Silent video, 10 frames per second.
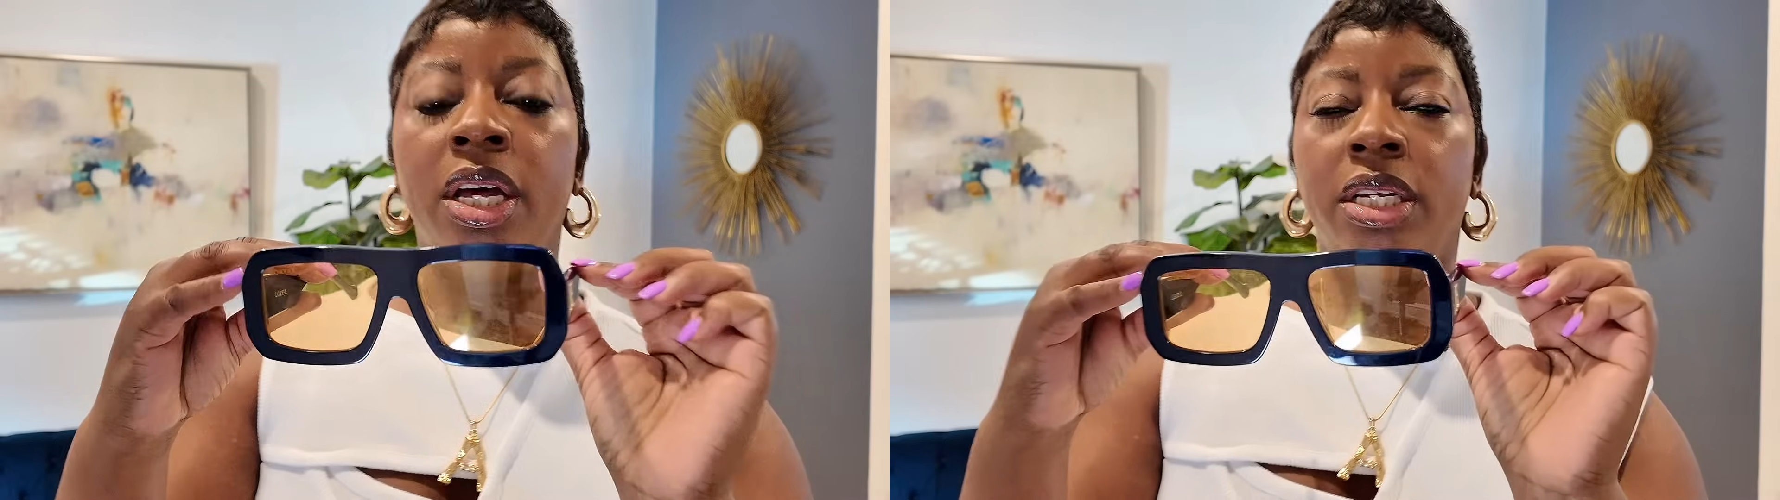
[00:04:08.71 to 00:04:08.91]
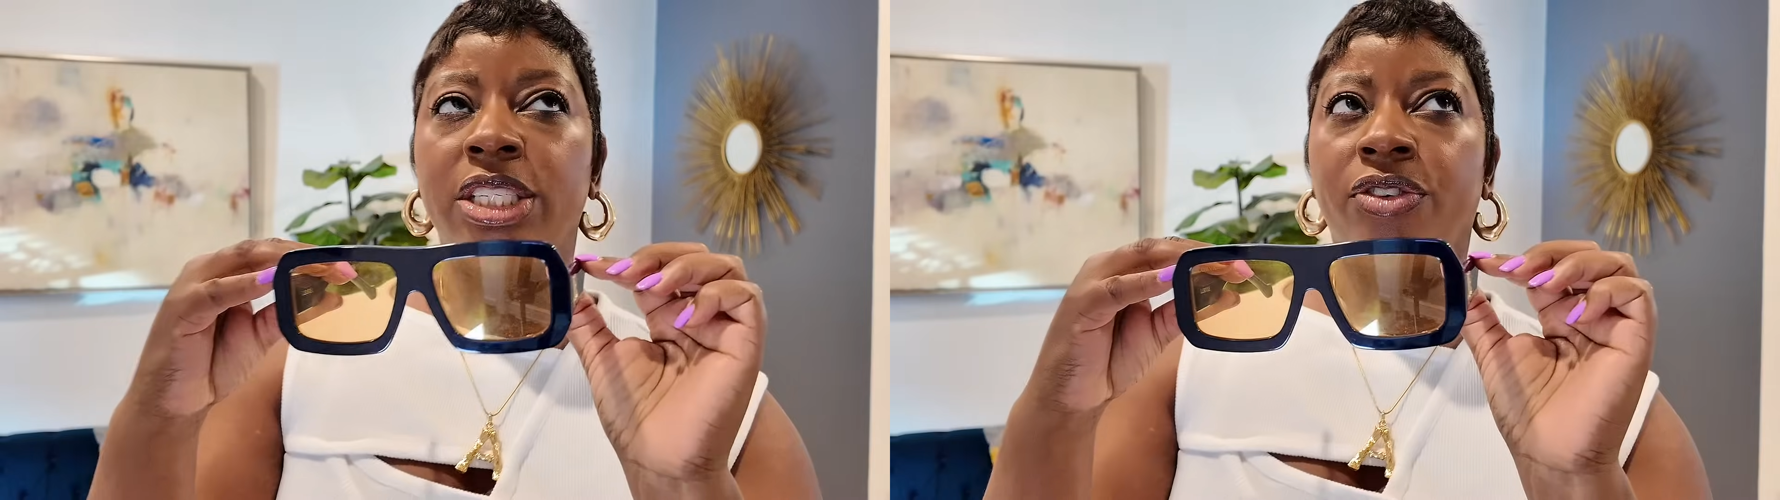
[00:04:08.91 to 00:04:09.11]

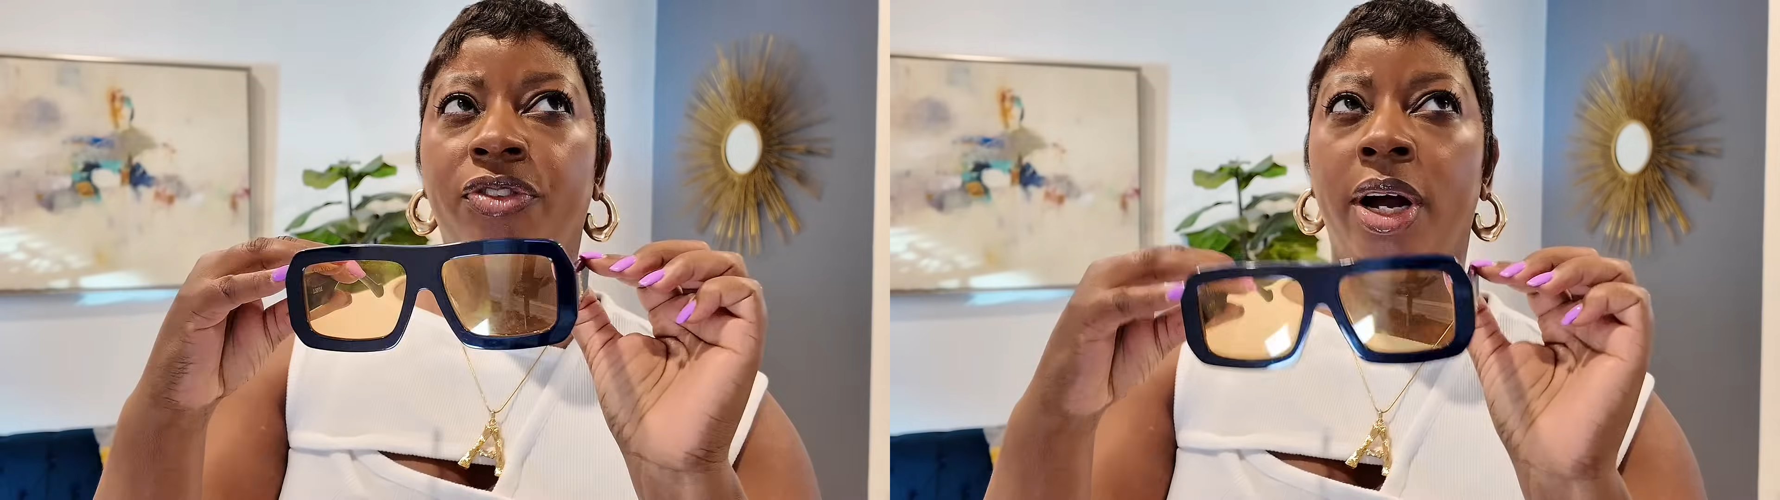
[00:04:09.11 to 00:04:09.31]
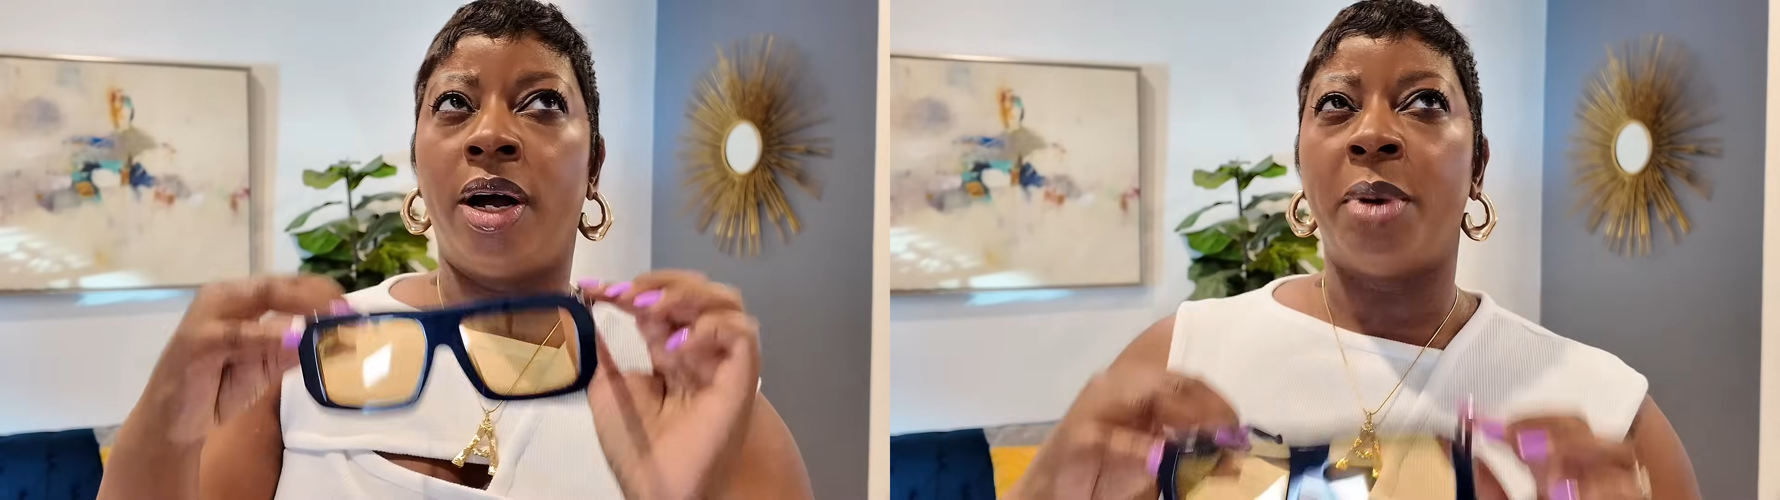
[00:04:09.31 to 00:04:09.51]

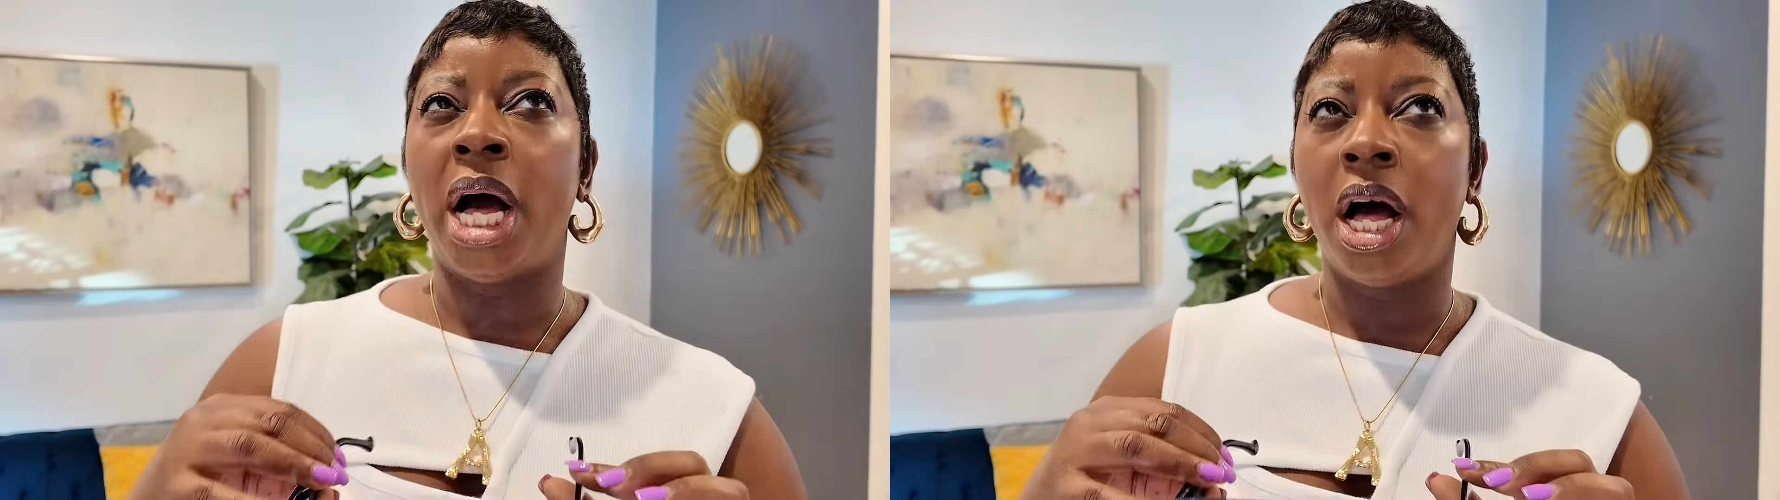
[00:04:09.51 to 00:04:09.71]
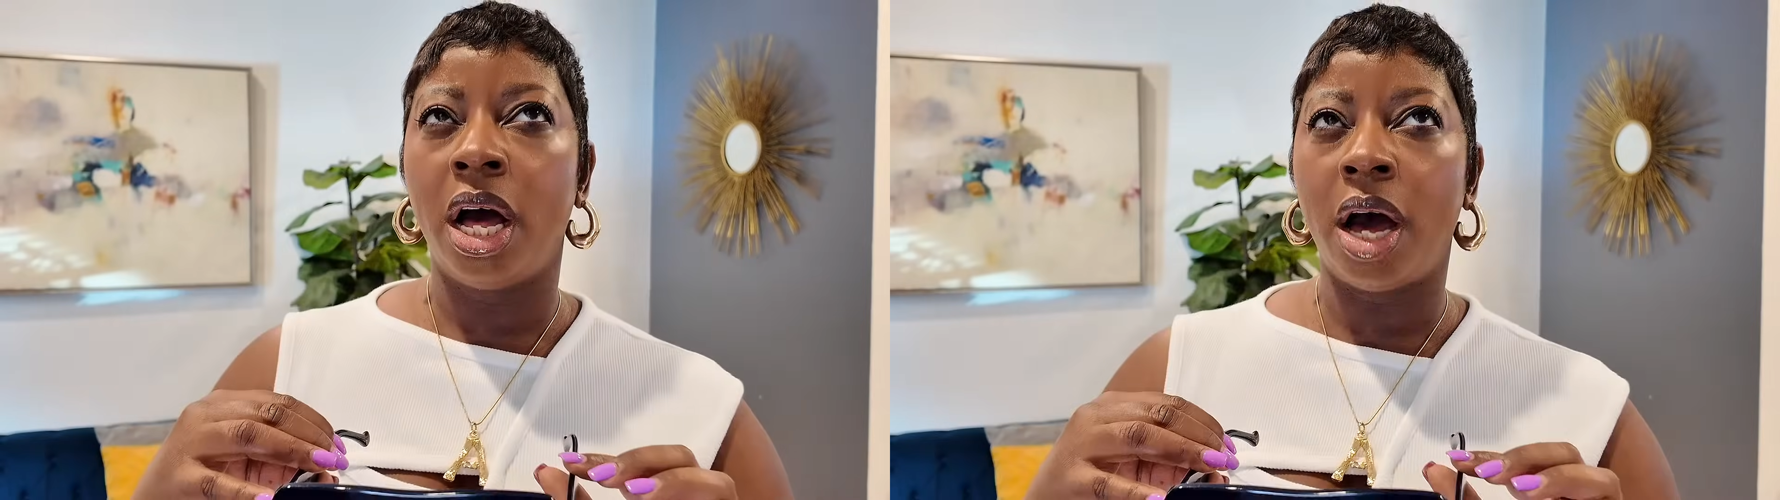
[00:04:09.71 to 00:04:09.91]
from
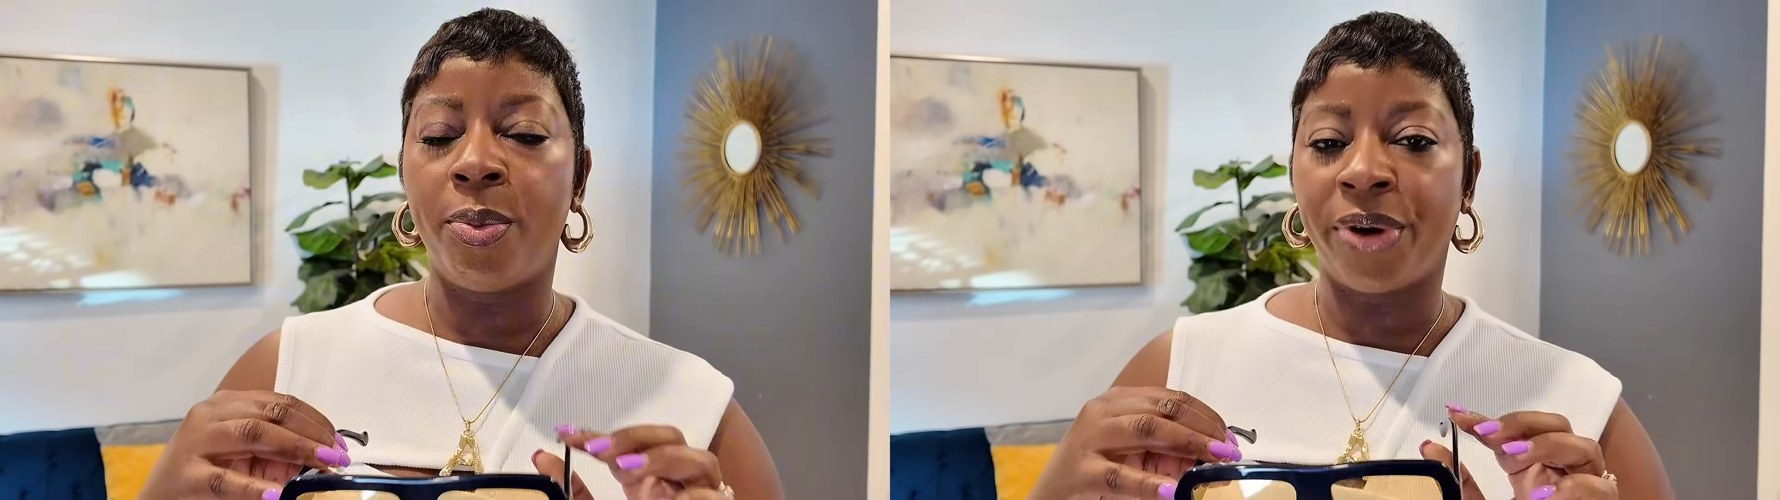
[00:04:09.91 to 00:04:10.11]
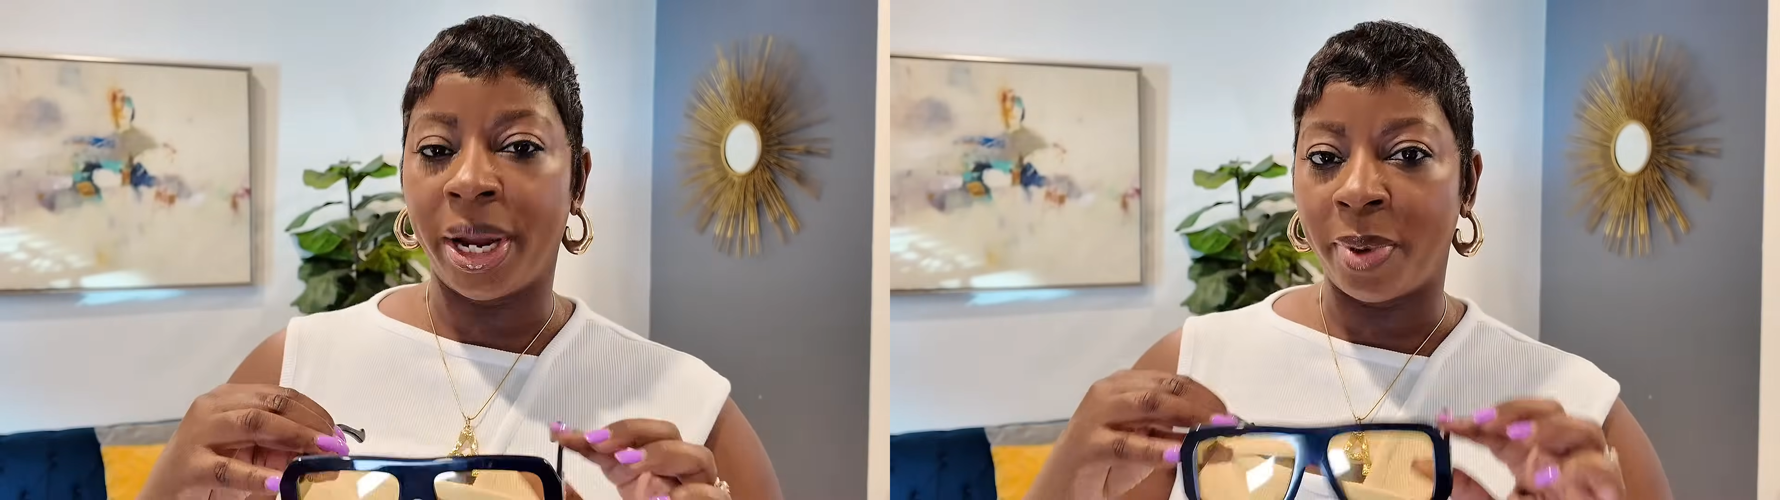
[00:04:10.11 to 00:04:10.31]
a
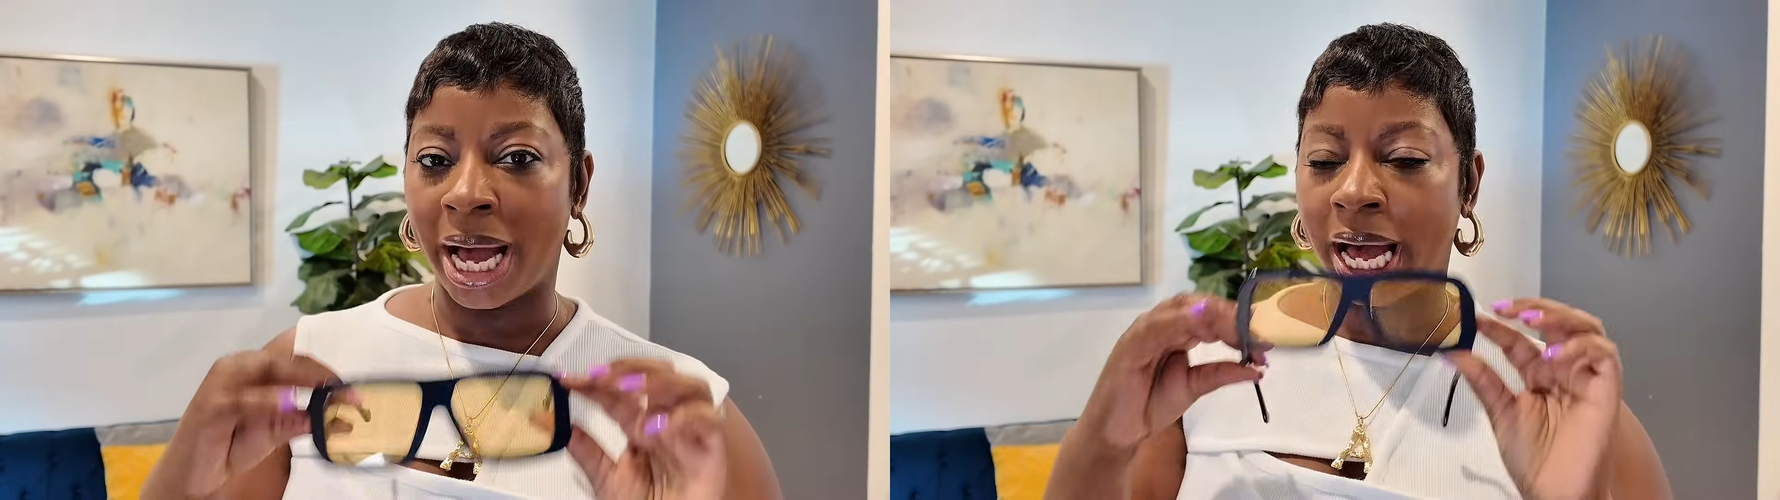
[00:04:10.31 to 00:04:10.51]
brand